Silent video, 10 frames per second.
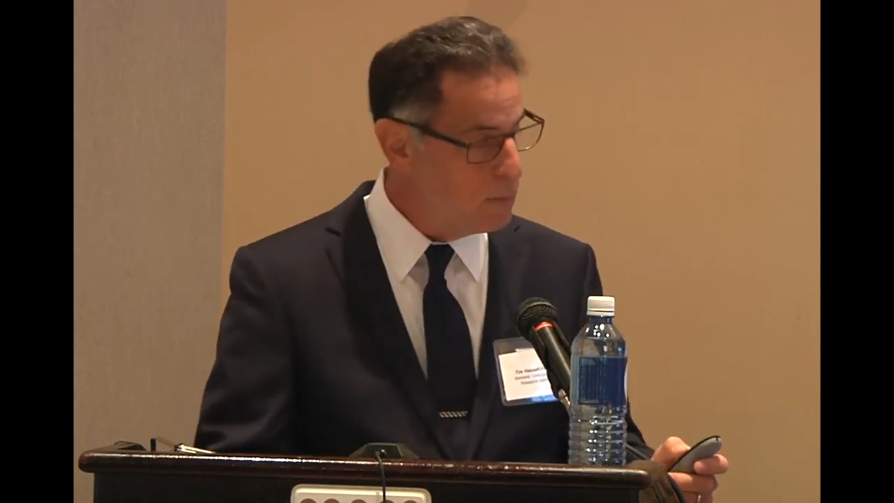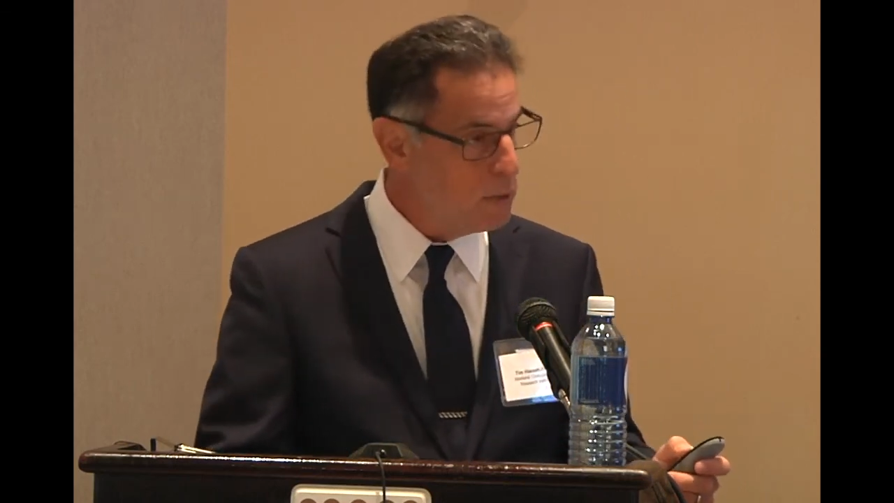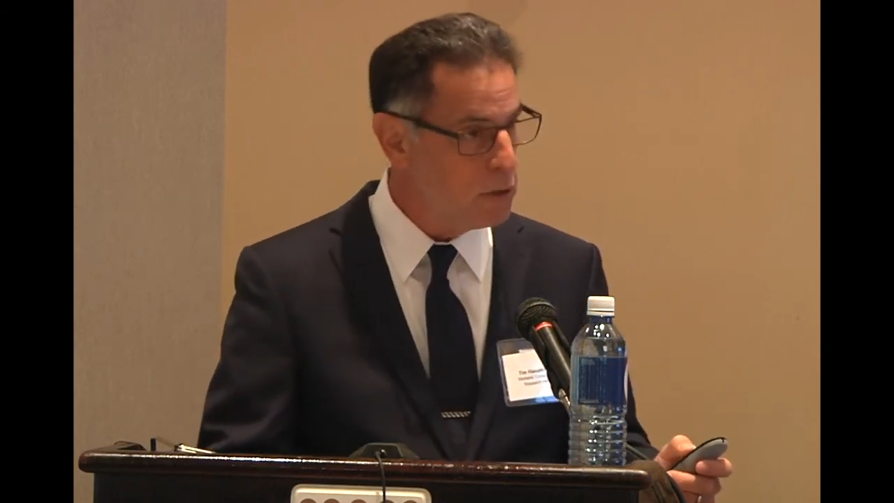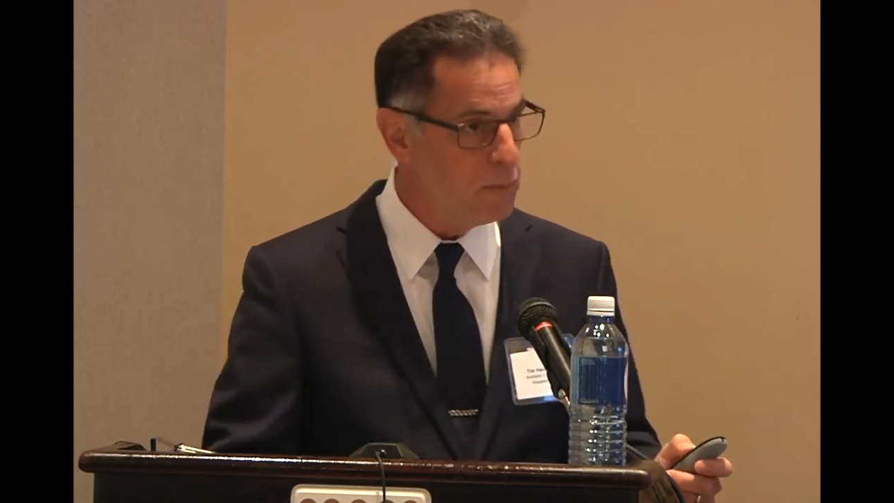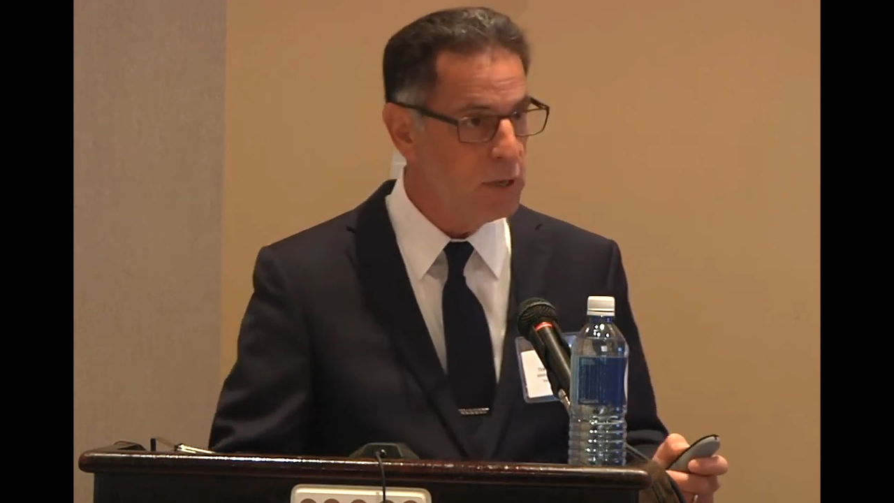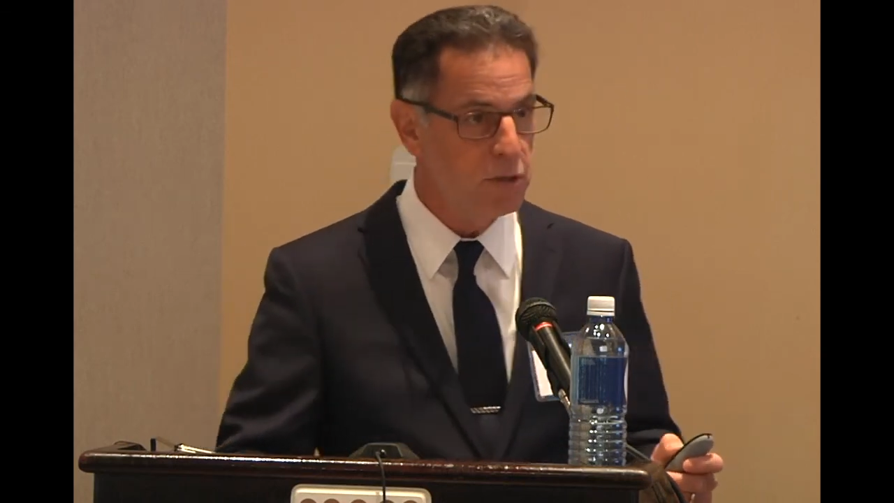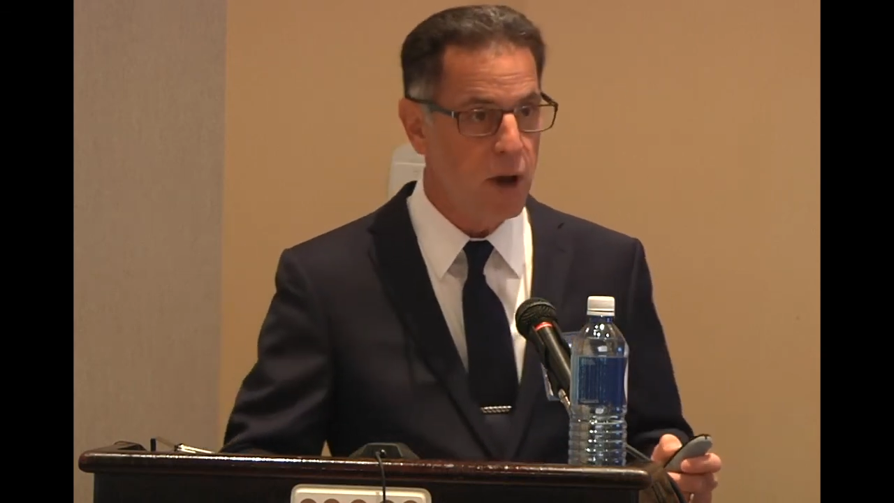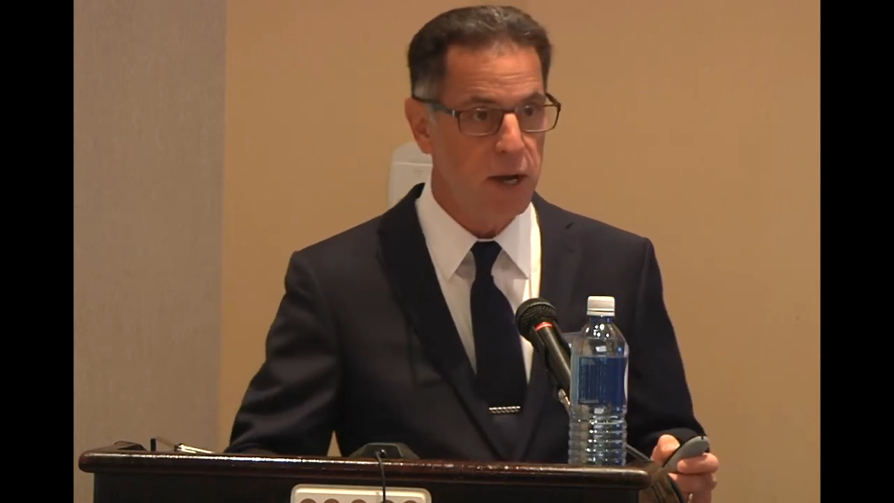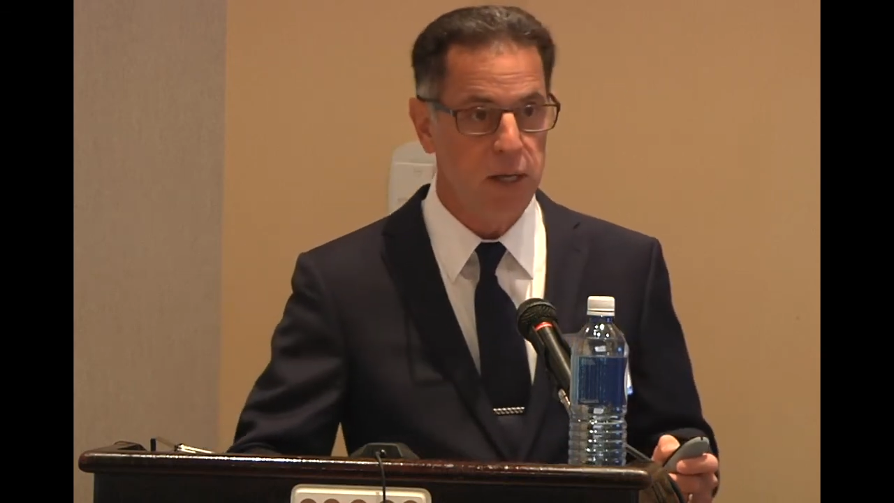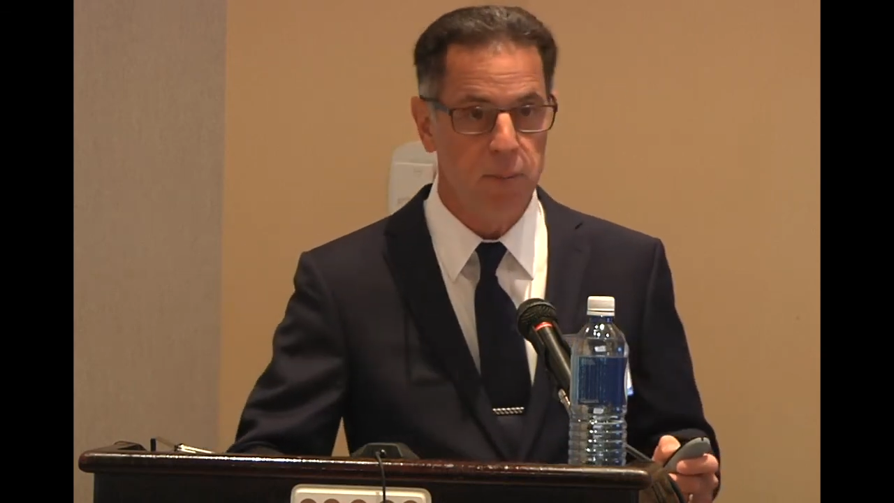be
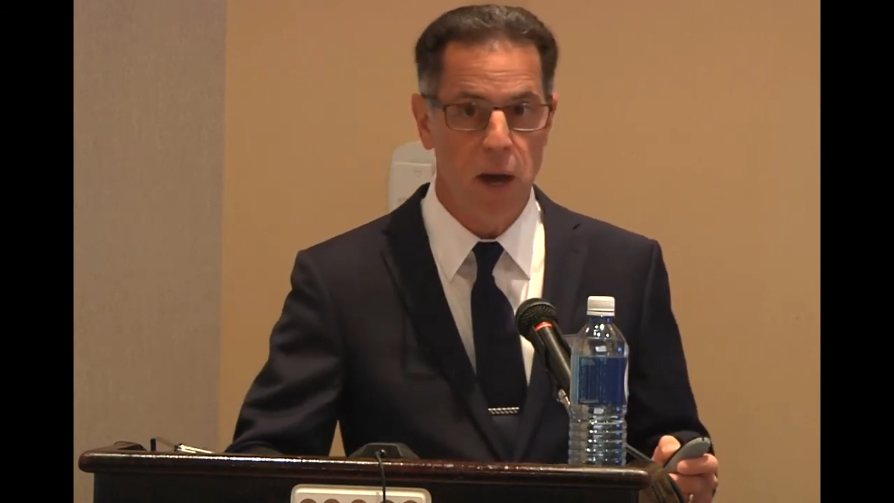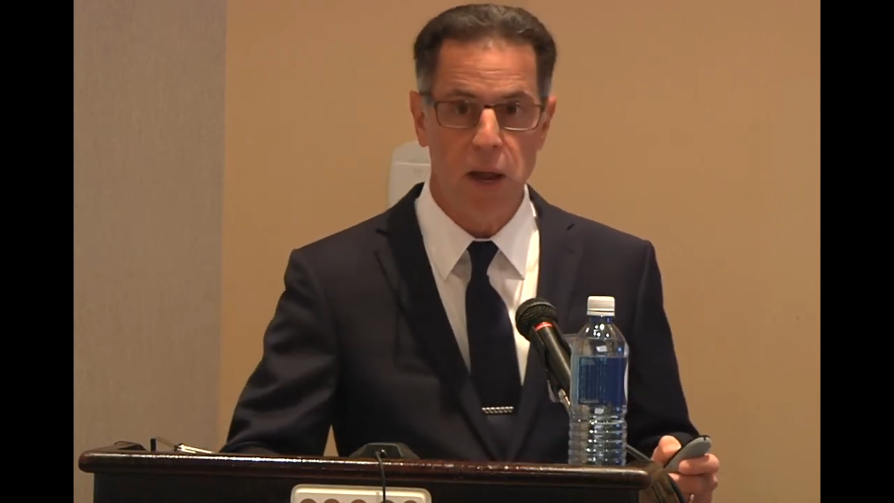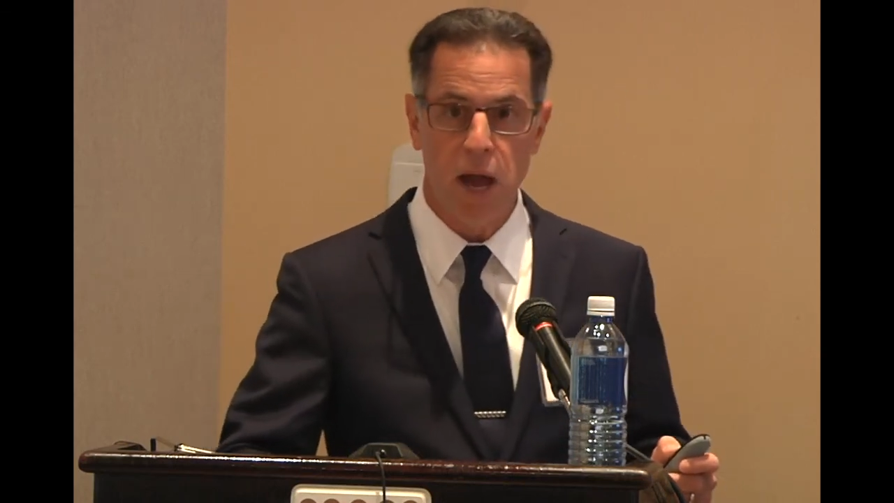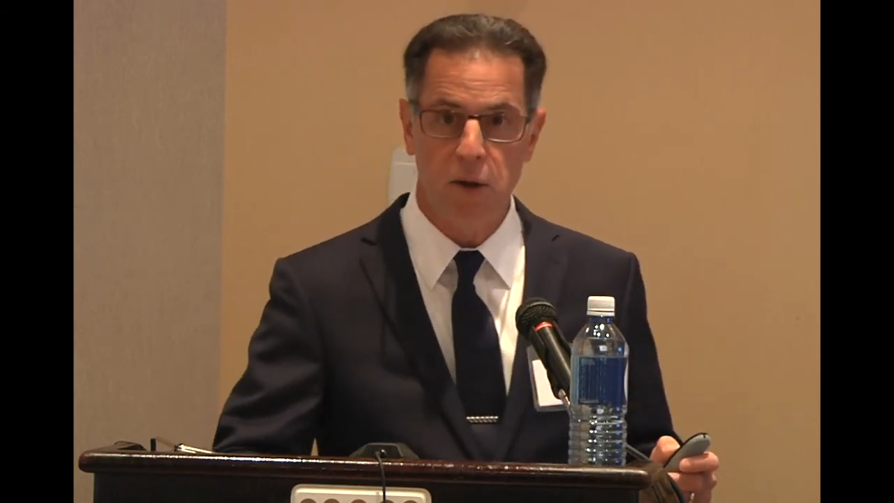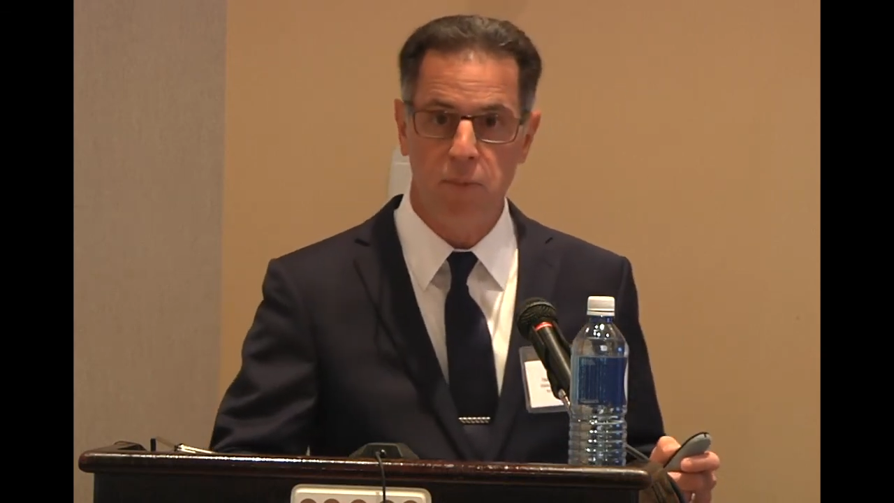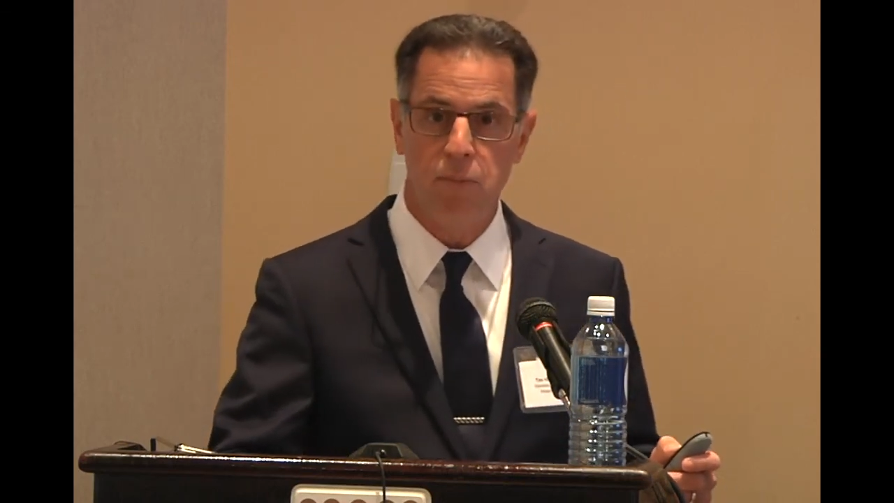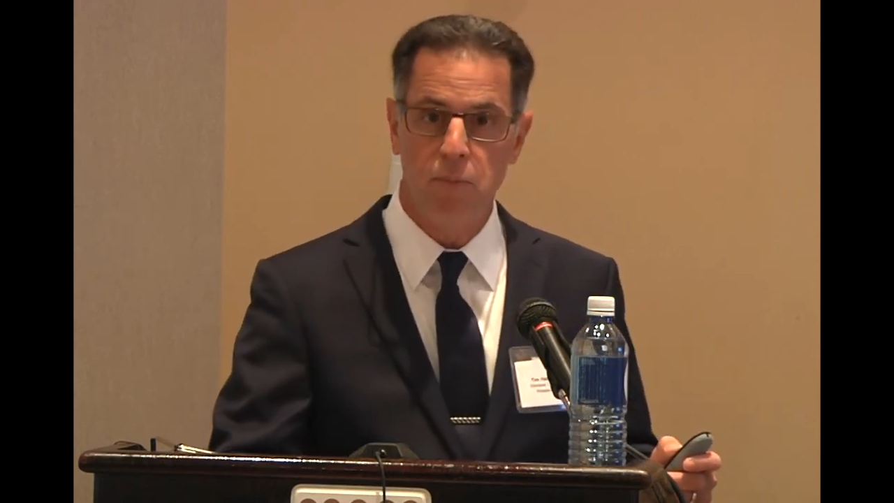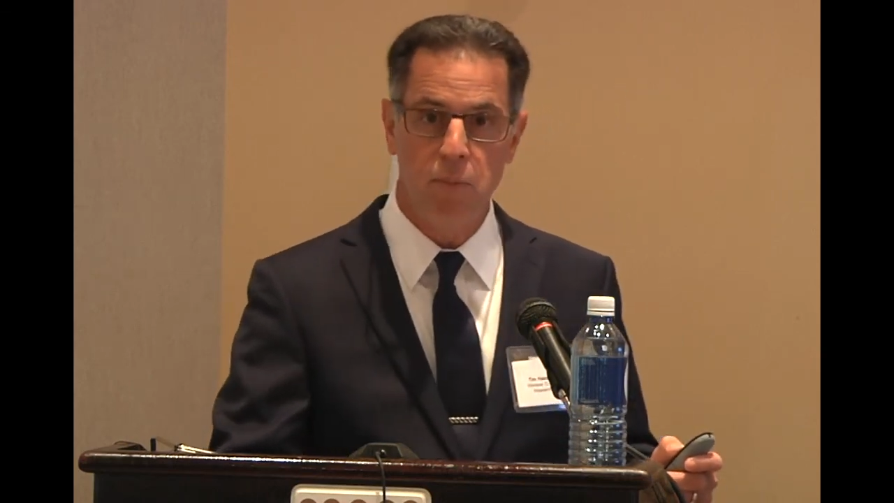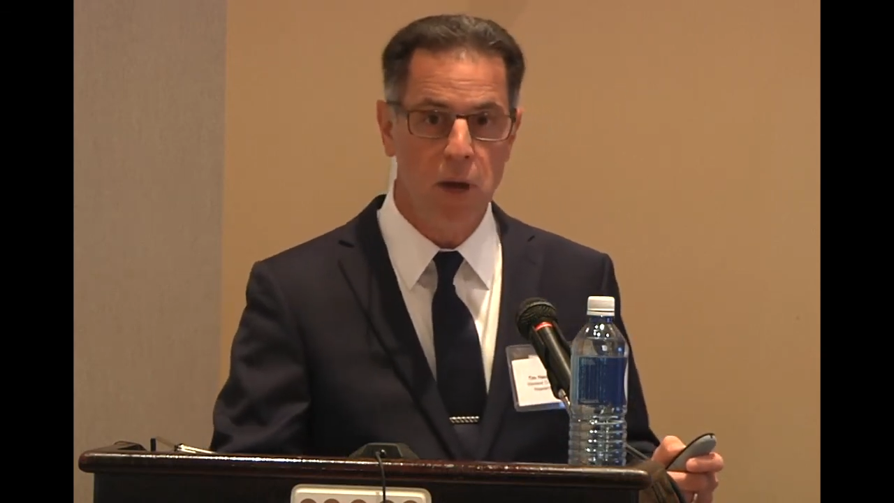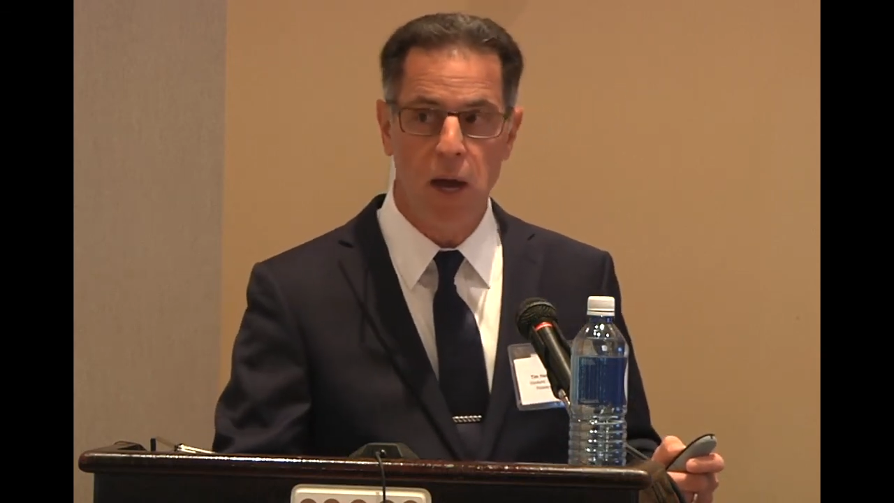talking about
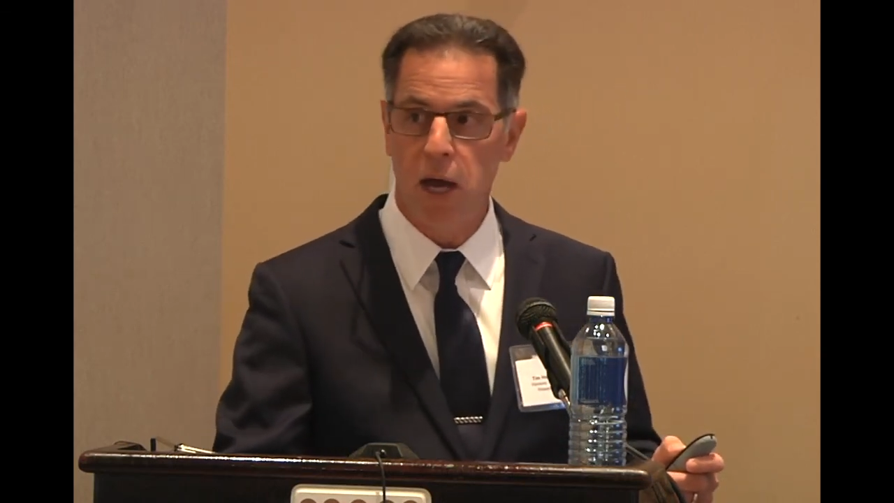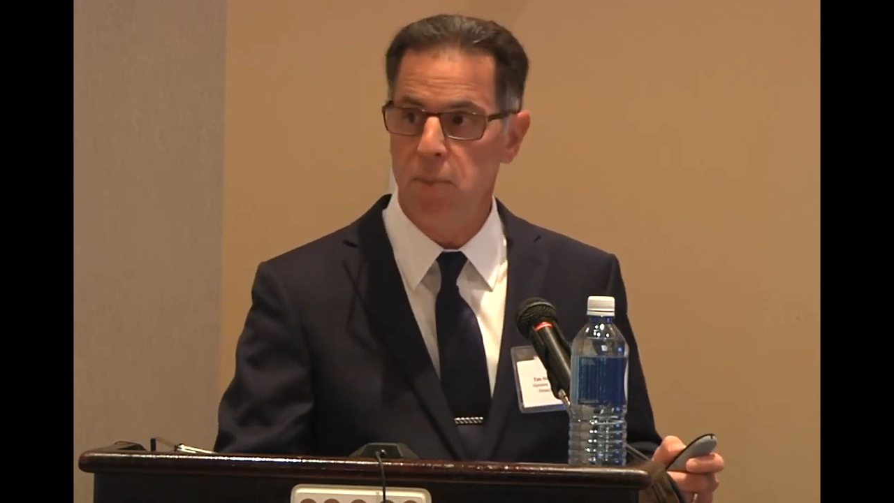how